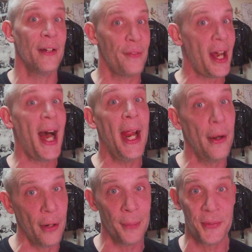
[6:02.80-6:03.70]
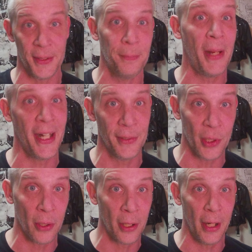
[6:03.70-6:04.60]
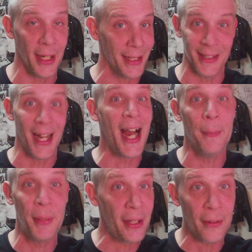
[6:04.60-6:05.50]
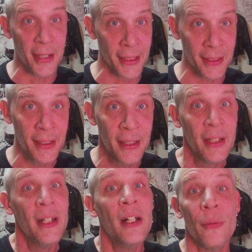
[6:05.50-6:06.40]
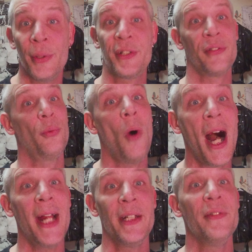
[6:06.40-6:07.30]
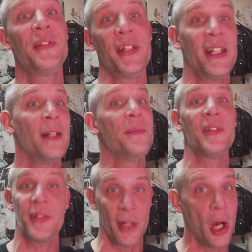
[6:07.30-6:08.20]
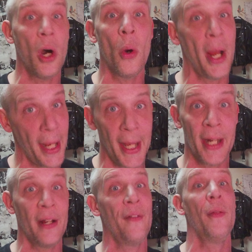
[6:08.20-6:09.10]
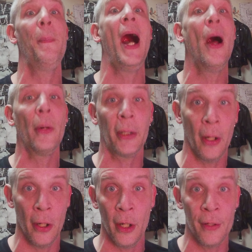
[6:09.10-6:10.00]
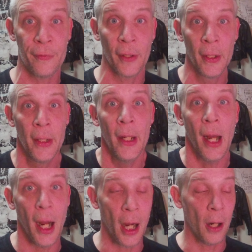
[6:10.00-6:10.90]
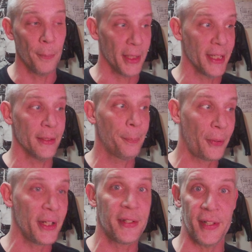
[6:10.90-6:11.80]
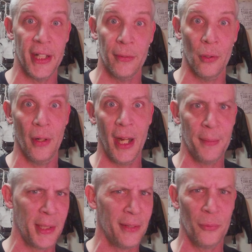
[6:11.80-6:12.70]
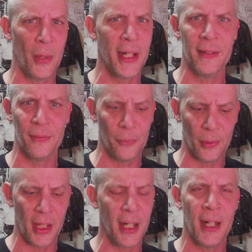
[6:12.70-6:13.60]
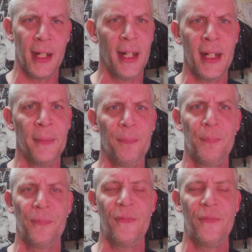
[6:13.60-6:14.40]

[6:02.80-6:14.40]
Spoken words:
of the higher-ups in Pandora and Hyperion, which is why you see him so ahead of the power curve in the pre-sequel. I mean, when the